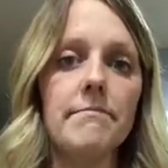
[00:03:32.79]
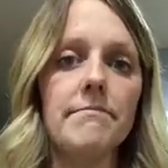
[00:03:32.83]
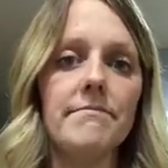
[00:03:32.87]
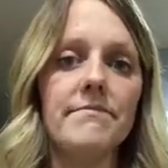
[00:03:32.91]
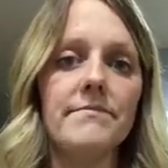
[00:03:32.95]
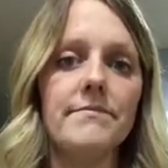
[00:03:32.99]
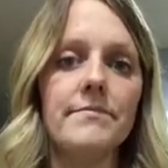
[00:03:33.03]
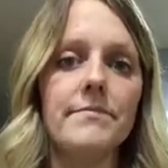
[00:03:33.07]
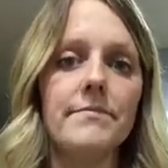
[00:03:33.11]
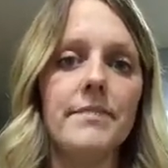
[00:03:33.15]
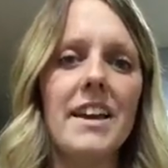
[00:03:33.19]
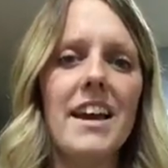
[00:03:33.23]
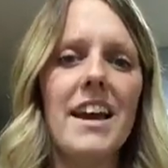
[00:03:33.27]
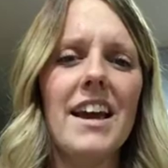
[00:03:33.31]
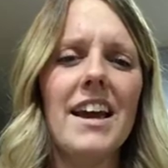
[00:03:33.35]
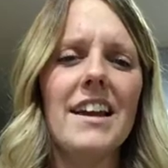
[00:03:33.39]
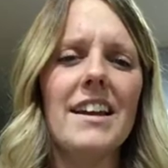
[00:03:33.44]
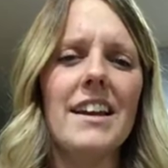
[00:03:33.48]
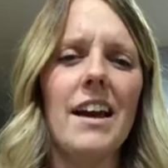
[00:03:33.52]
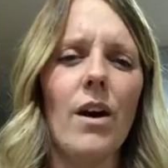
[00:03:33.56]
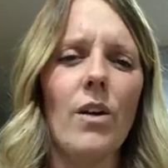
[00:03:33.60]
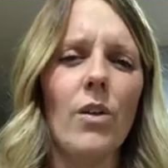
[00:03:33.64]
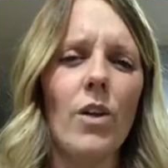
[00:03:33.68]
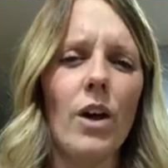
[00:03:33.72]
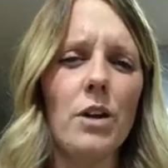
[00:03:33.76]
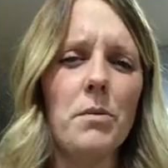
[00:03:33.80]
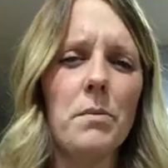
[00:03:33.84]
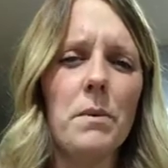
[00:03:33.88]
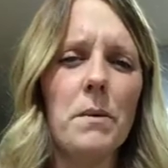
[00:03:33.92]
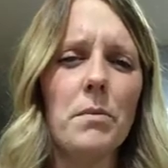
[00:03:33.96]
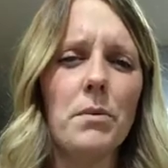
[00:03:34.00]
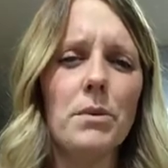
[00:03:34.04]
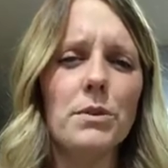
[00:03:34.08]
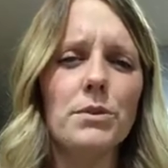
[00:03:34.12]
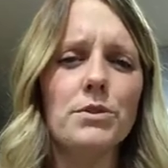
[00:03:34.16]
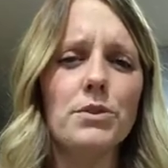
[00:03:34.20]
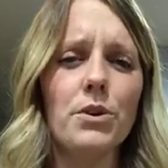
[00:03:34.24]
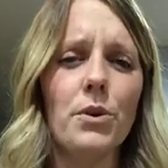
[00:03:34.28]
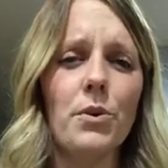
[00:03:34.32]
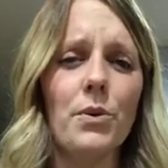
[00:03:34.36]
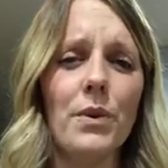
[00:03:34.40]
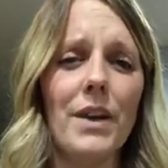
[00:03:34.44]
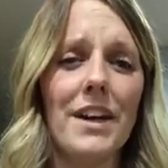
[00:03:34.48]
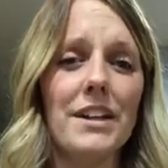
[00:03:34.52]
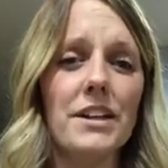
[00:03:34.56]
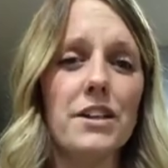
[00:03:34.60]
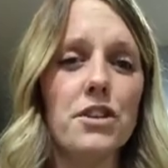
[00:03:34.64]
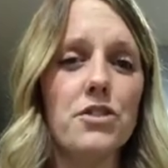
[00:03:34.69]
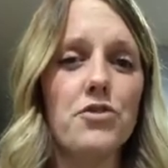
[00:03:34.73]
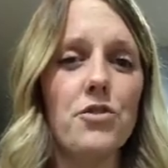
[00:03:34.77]
Now, a lot of people don't
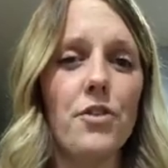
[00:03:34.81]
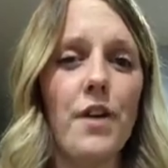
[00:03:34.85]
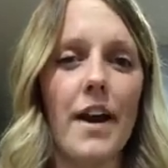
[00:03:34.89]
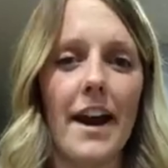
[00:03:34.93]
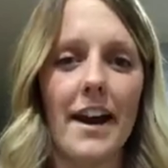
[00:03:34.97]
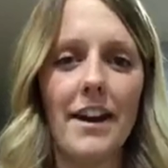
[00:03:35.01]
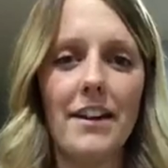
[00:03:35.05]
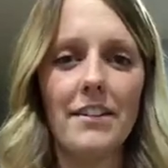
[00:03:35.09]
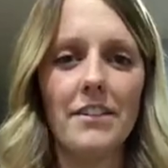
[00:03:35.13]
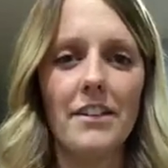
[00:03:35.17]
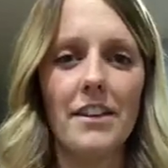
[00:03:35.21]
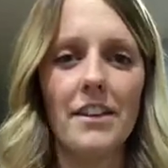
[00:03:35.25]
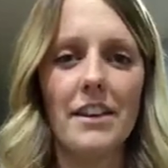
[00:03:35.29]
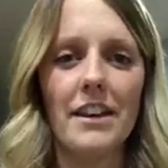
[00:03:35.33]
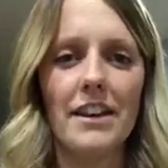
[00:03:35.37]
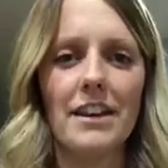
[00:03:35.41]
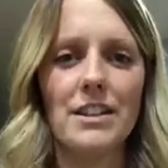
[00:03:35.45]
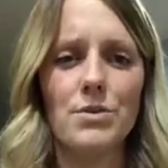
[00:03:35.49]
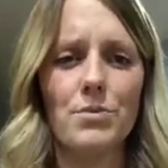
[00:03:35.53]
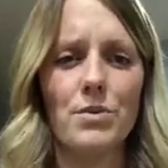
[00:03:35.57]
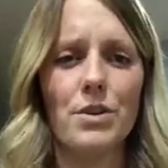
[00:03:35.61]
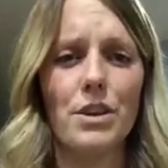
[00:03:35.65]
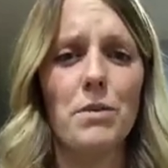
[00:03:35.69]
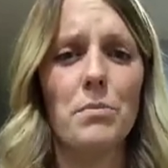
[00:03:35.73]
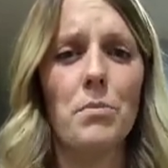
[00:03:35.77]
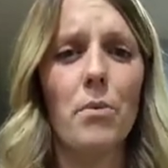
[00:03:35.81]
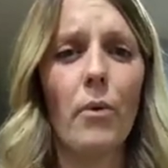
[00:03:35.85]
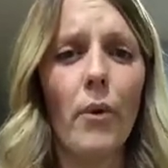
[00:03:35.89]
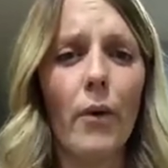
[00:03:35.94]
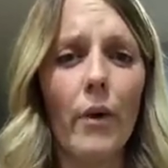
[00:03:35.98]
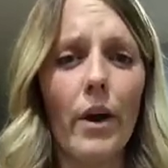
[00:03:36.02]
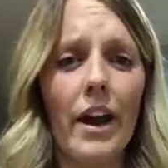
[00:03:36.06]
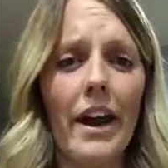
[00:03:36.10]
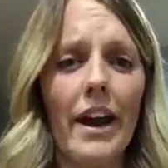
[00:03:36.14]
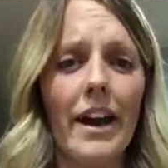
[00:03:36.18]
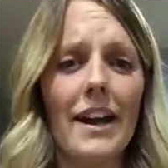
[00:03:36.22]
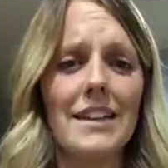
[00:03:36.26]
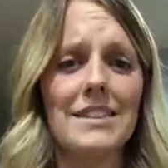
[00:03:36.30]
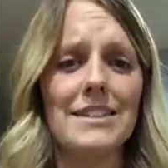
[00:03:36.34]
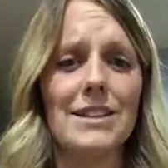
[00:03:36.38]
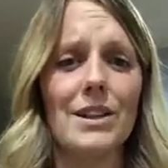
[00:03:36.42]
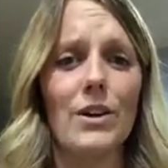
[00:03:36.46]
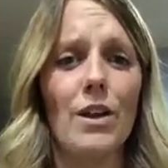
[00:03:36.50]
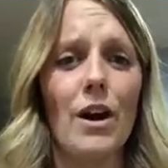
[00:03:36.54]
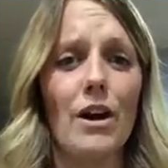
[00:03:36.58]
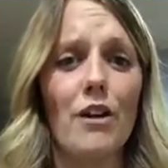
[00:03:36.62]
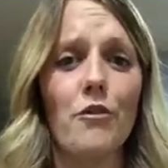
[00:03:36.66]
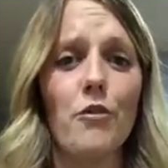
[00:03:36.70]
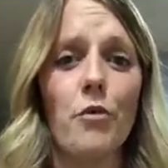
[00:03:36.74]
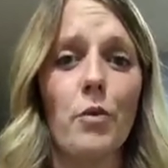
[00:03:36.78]
like to track. They think it's really boring, it's a
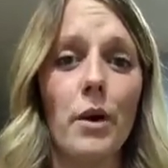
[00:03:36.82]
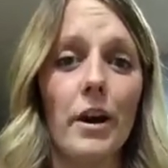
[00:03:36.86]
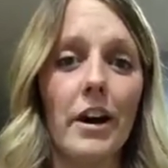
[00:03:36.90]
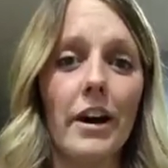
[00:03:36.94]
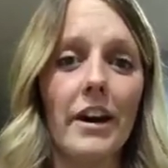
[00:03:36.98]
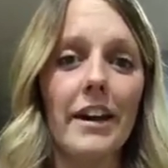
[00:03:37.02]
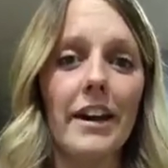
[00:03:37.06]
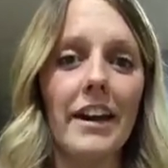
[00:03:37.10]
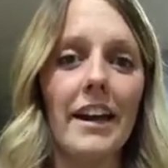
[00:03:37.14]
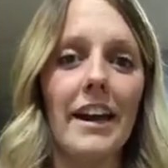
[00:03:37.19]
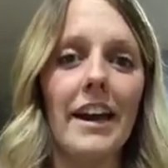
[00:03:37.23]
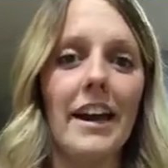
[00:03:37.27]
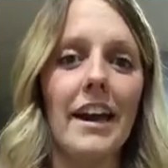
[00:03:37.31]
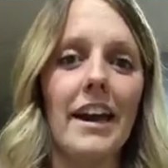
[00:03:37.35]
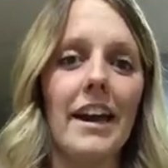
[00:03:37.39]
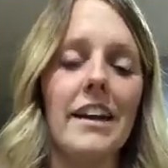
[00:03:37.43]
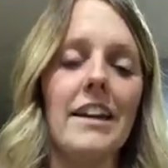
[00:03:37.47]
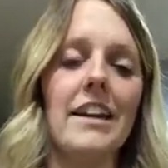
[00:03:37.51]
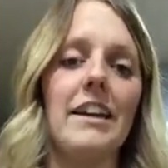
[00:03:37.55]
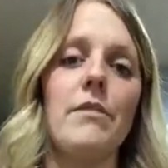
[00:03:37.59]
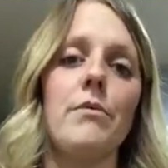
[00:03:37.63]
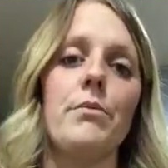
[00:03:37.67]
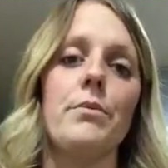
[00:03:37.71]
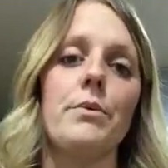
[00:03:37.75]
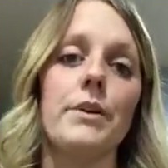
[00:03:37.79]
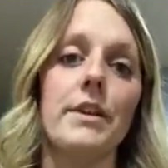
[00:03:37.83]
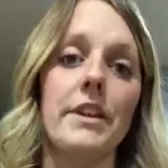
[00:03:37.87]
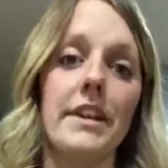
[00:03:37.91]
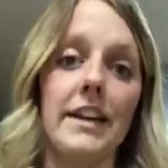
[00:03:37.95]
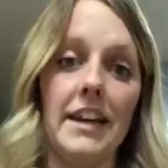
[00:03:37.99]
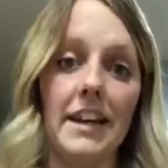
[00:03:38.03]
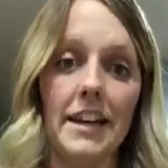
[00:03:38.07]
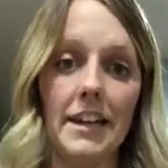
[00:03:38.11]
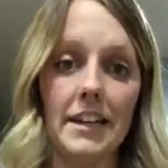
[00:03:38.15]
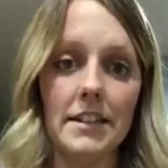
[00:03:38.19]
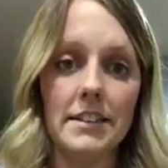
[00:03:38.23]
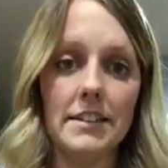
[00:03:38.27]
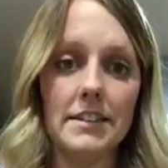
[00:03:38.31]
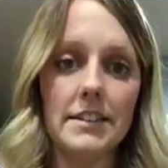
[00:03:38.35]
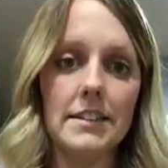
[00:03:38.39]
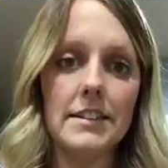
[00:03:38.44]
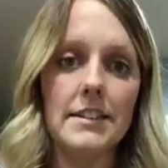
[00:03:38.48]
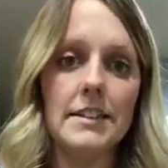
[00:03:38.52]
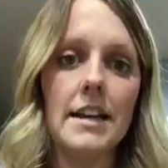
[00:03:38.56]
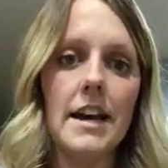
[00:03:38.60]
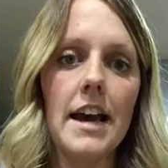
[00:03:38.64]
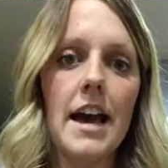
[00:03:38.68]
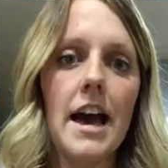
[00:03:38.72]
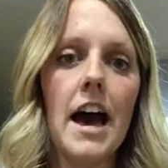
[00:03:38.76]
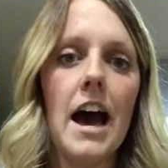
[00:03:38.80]
lot of work, and it really is.